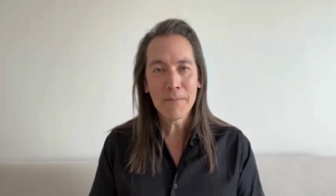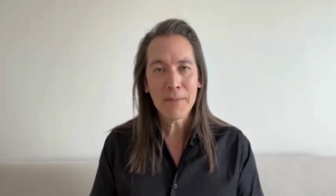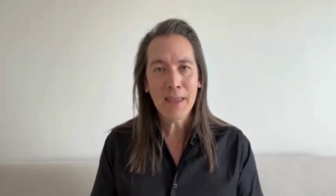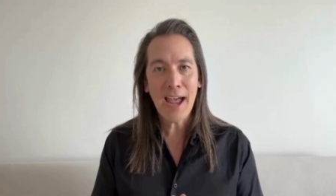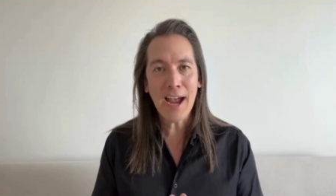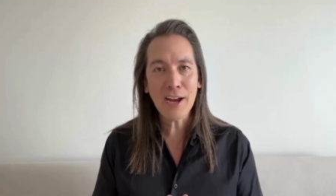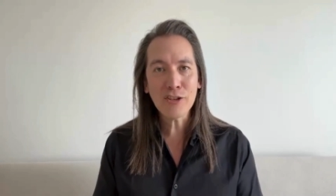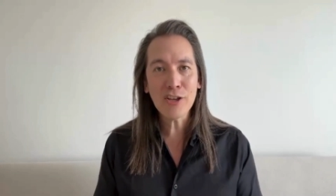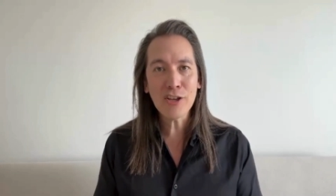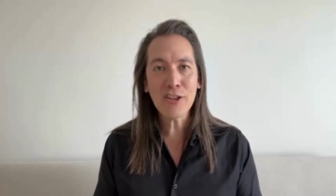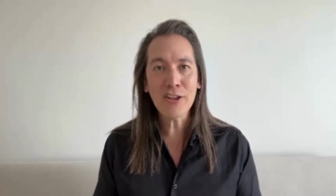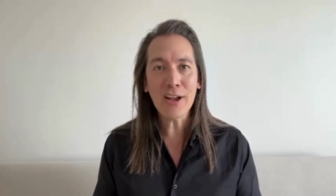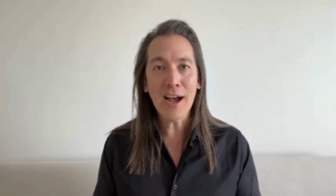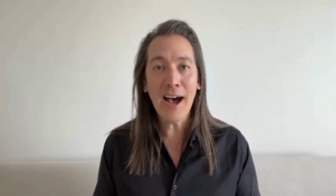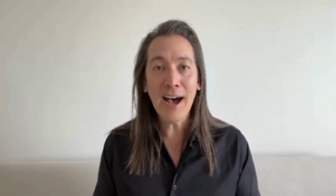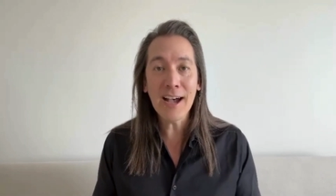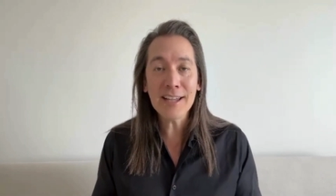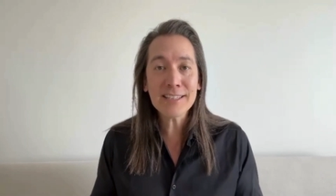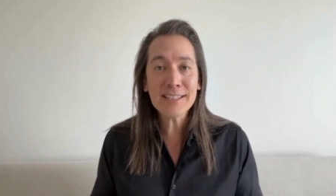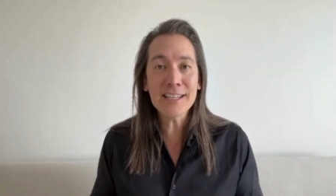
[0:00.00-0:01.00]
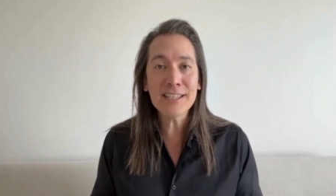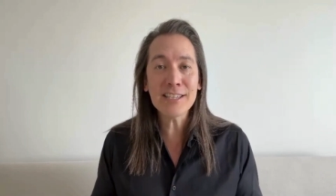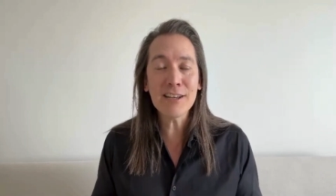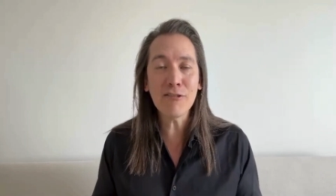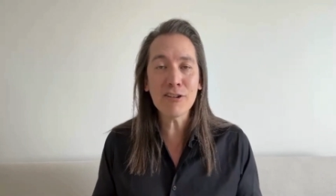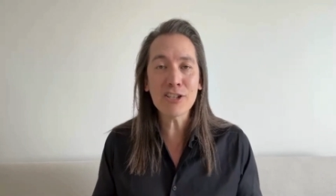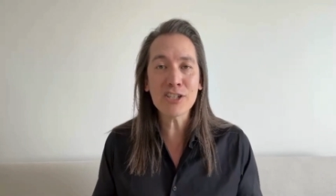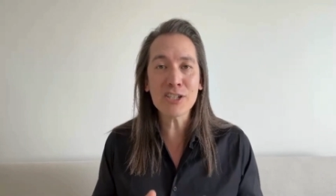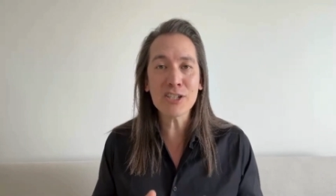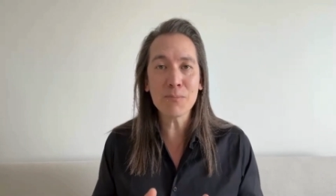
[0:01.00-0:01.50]
Actually ask, is there
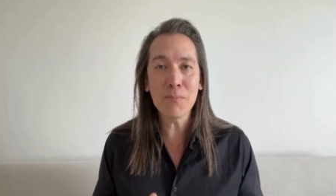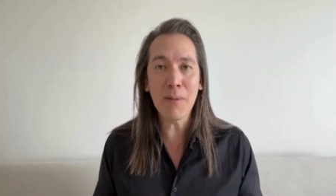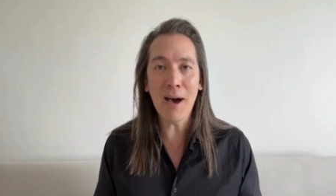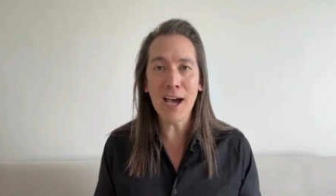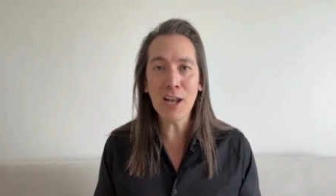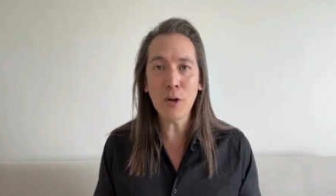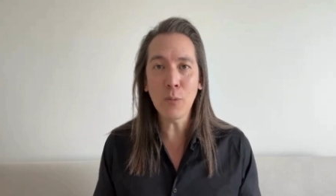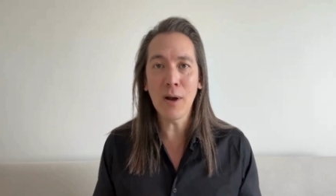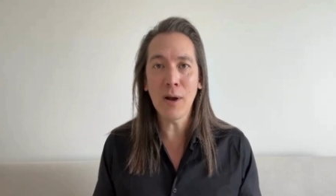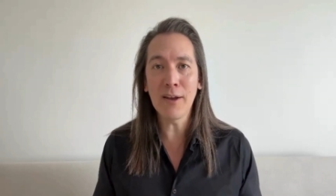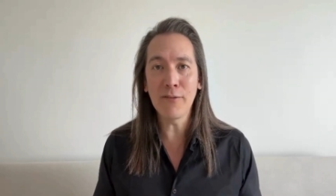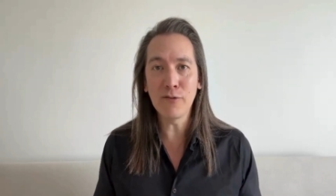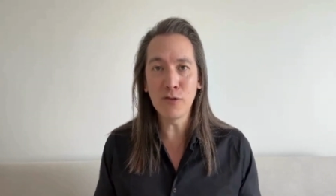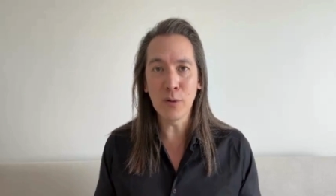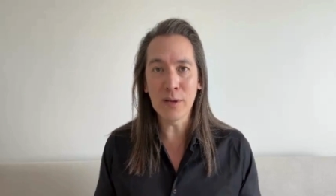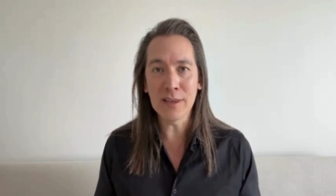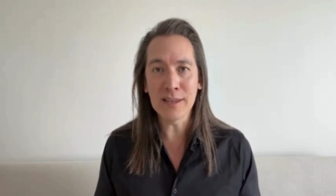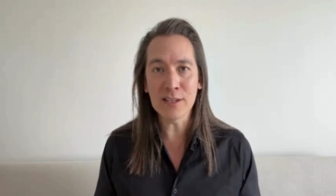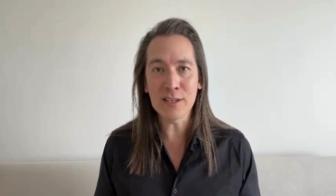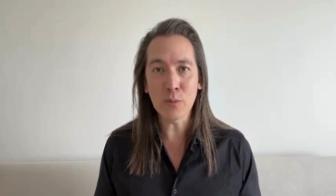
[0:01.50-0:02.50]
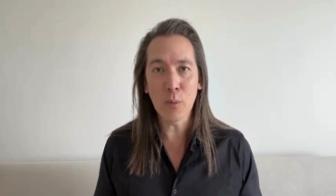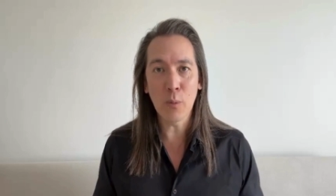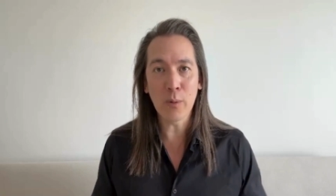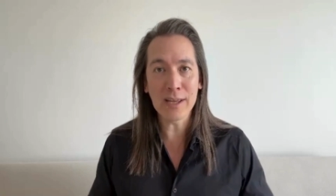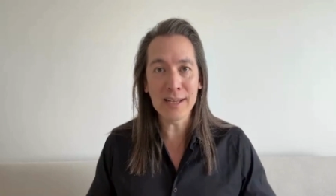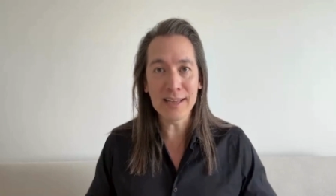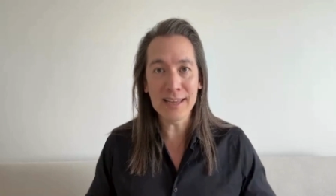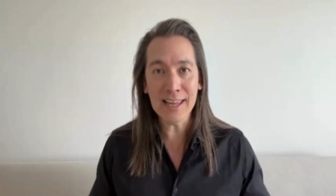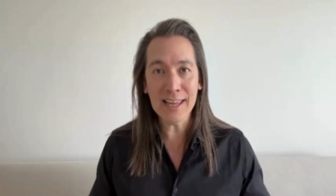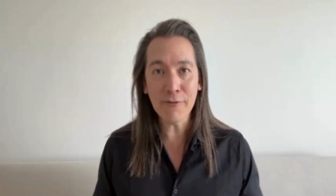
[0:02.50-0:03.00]
a smarter way of doing this where we
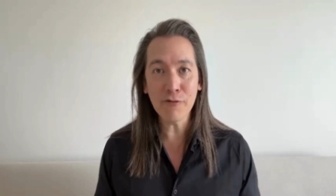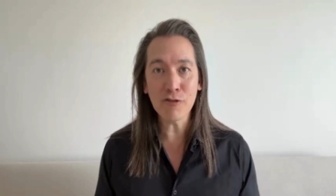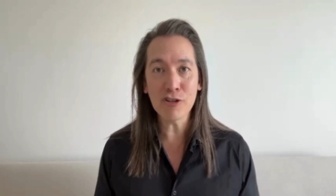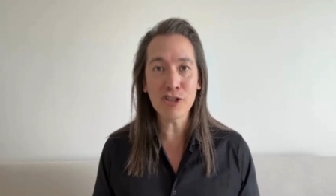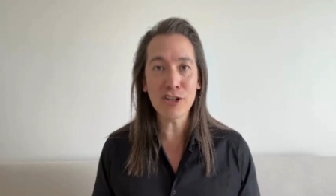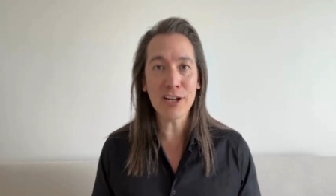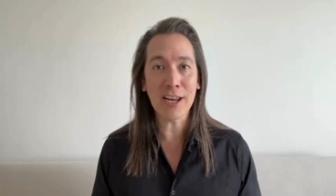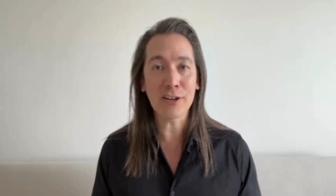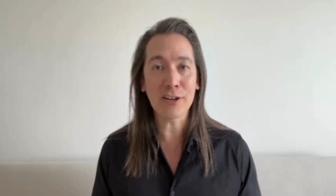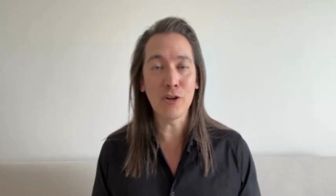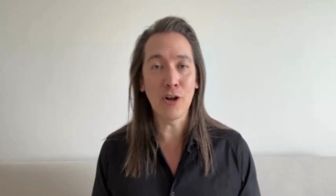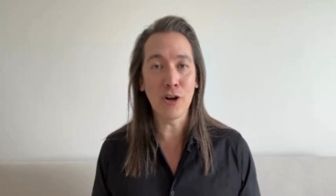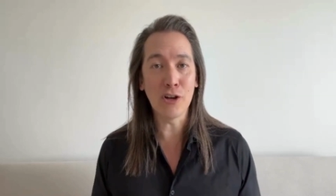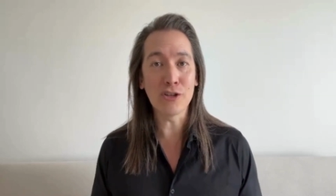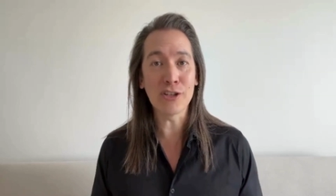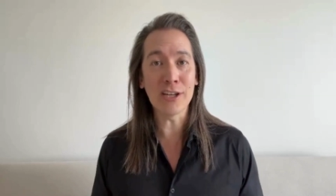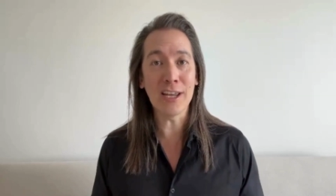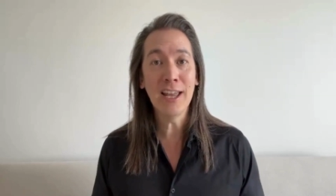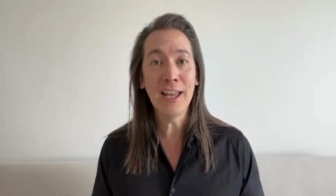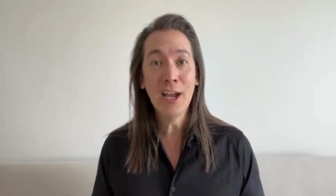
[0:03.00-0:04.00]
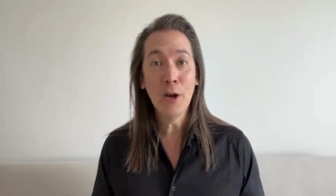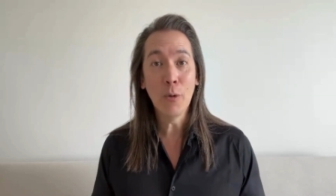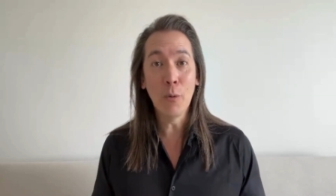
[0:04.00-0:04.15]
can leverage technology,